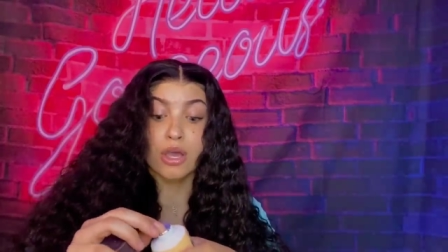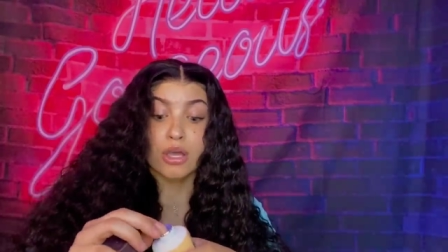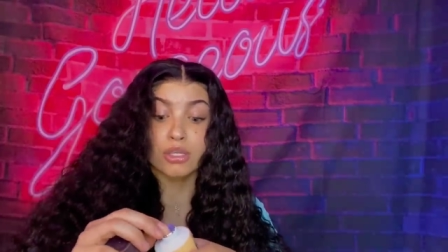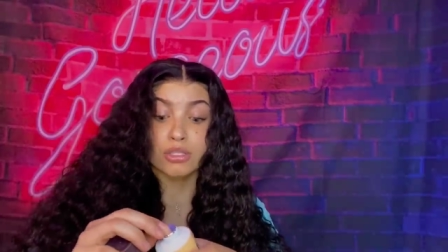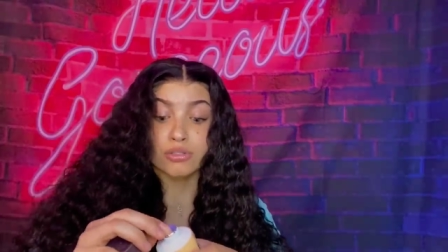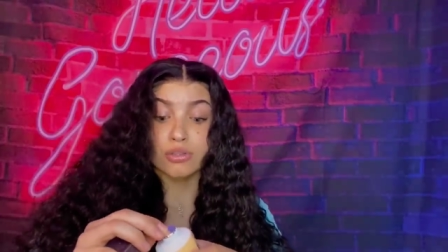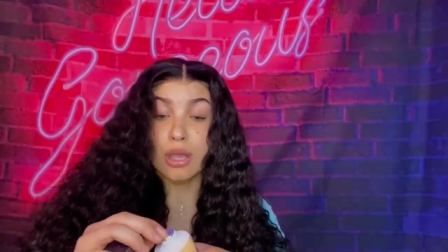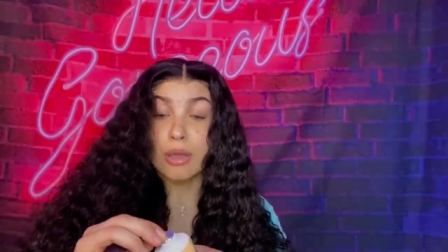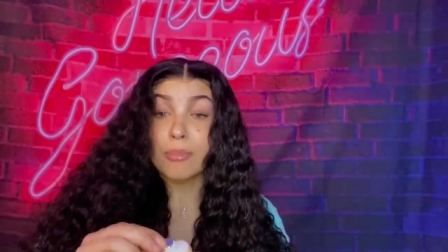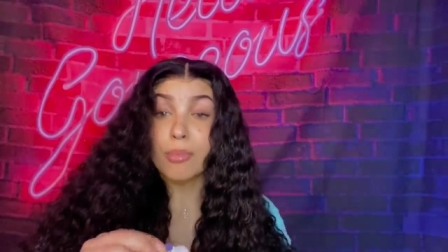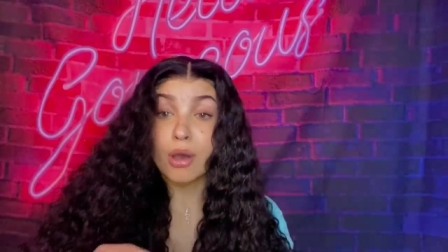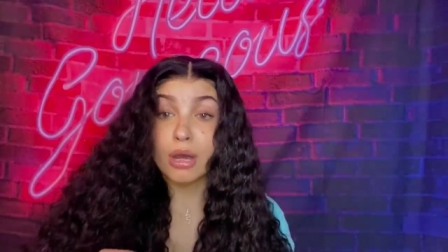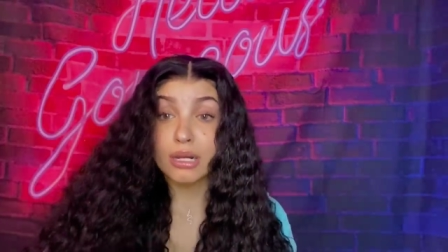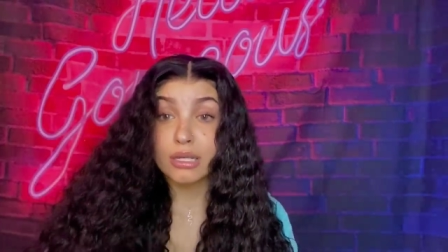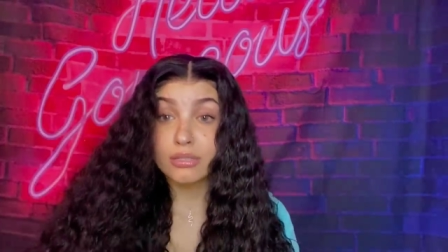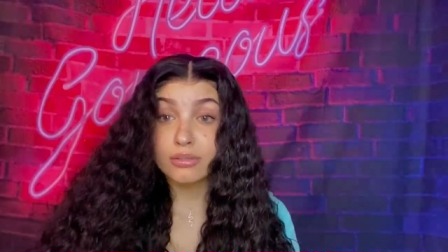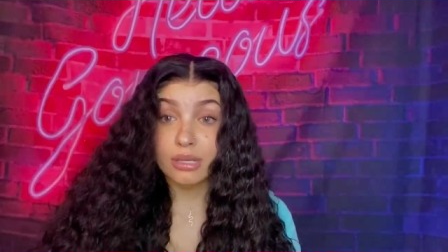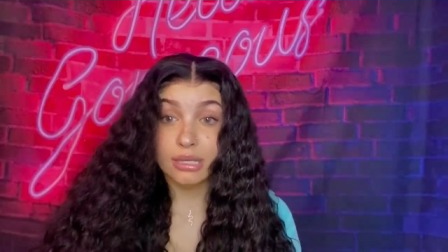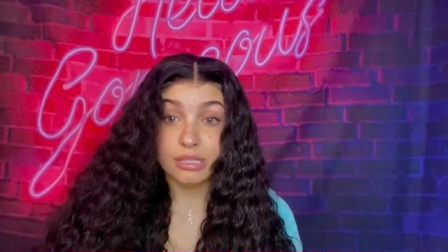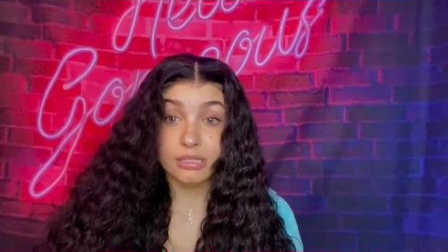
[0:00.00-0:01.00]
So I bought it
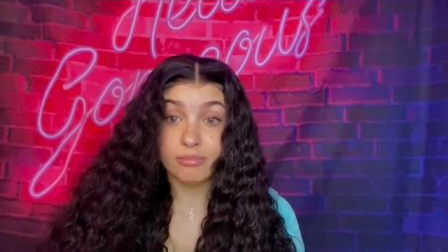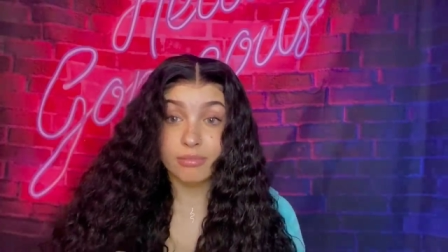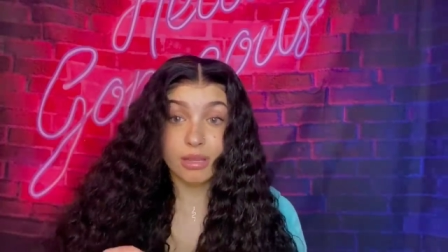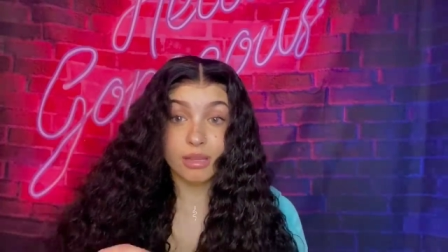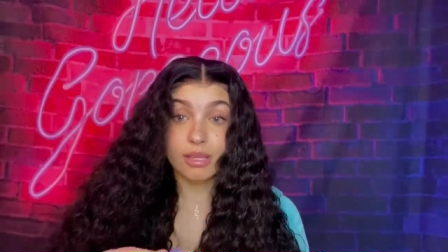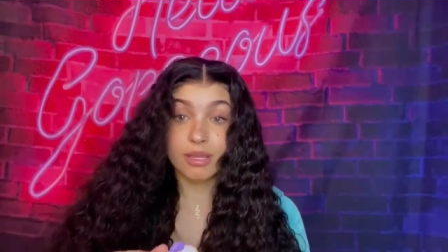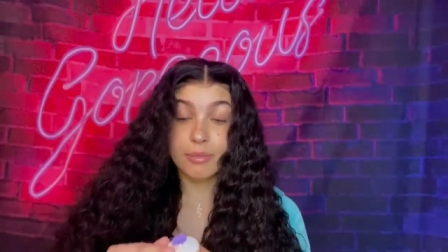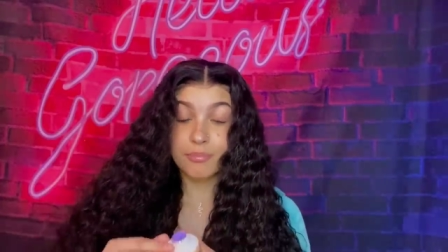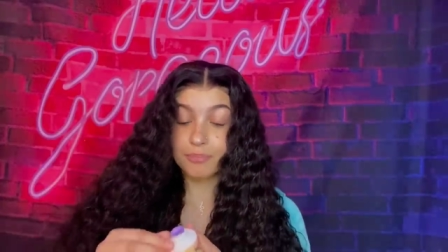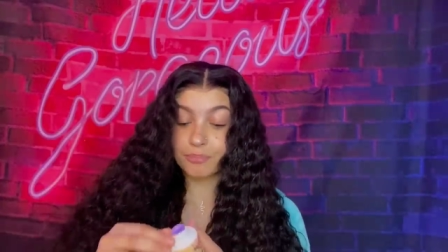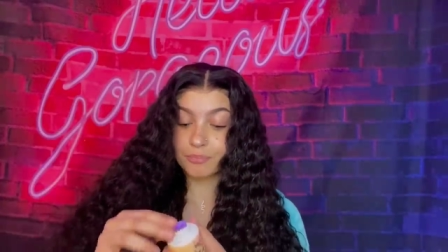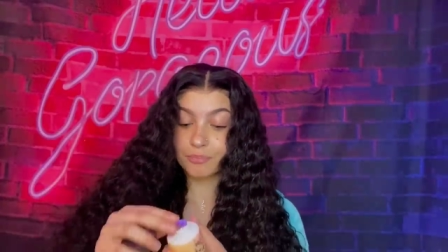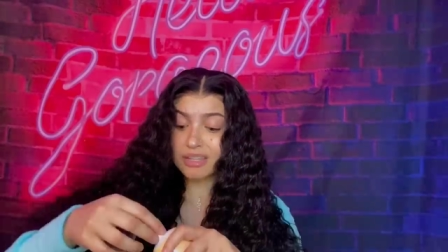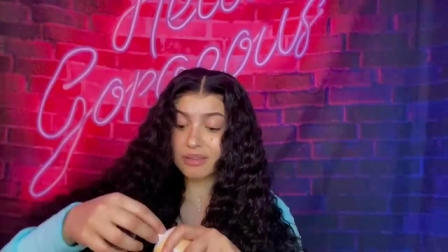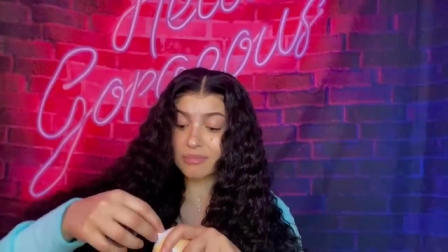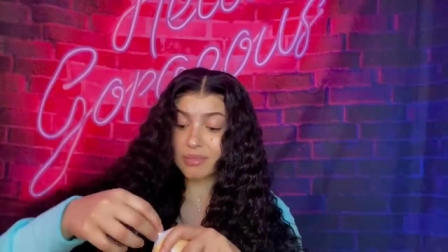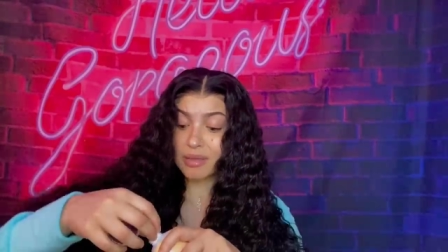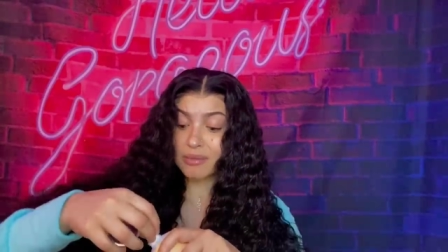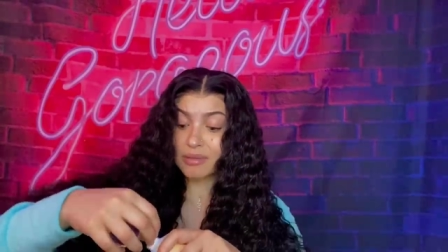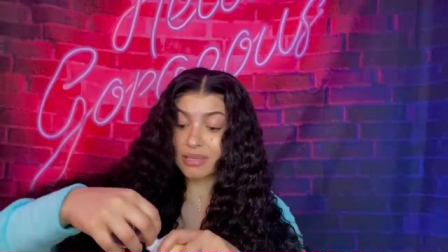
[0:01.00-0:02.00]
so I could smell it. And
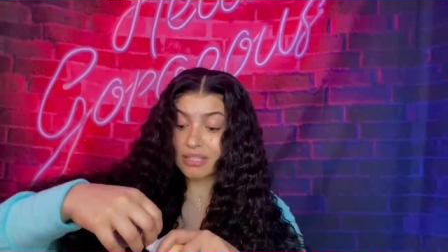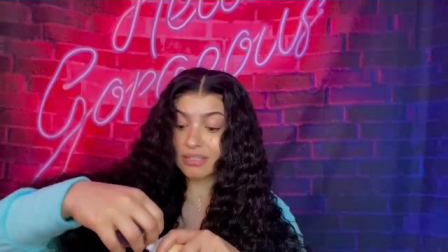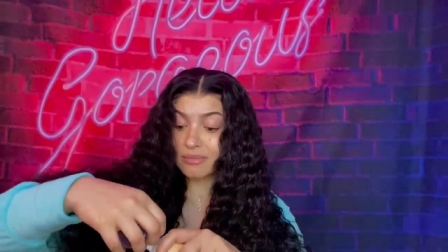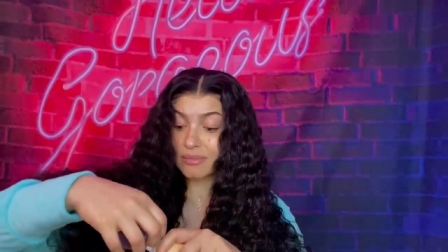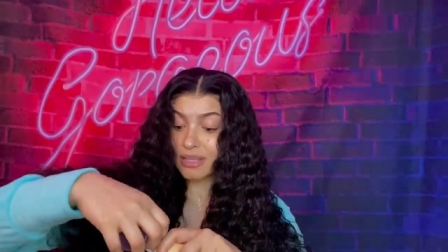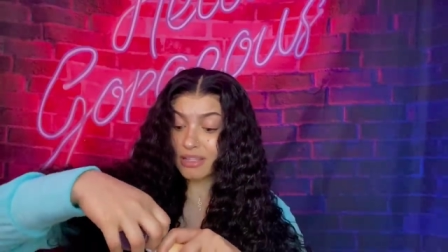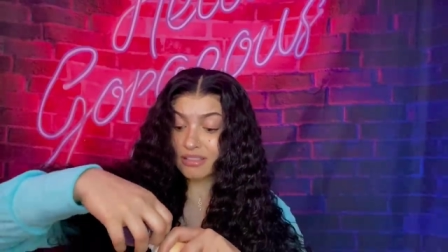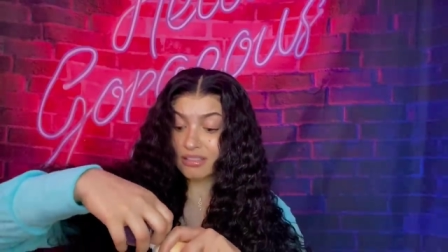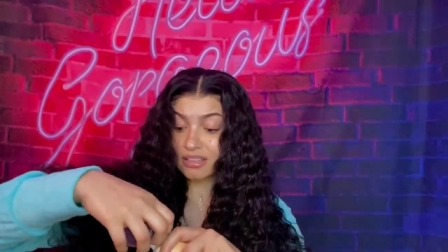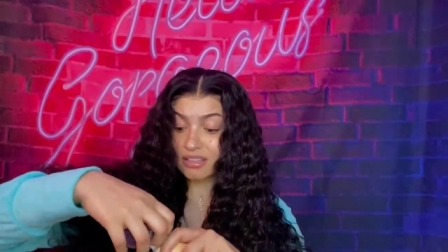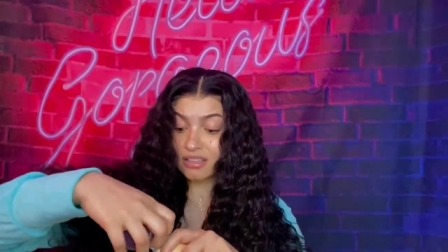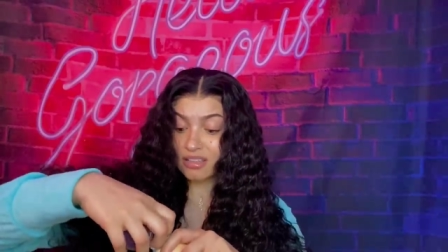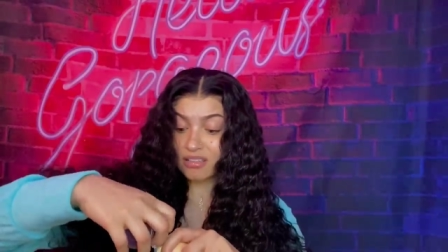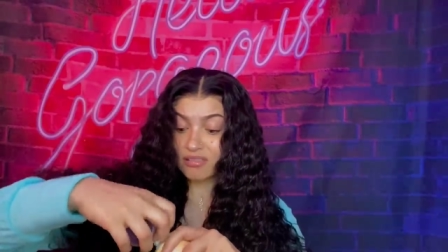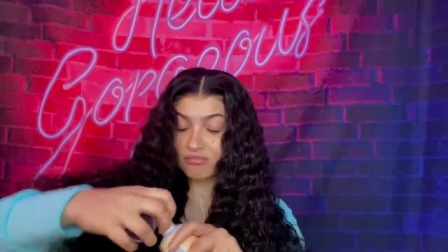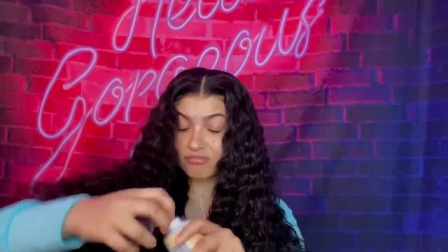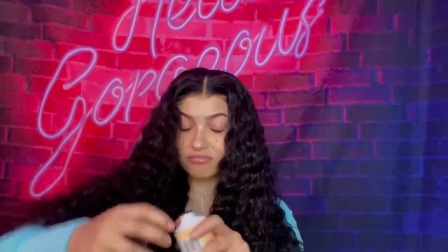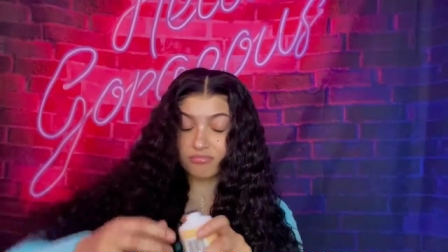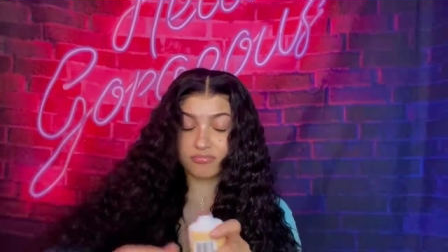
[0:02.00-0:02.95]
maybe it smells good.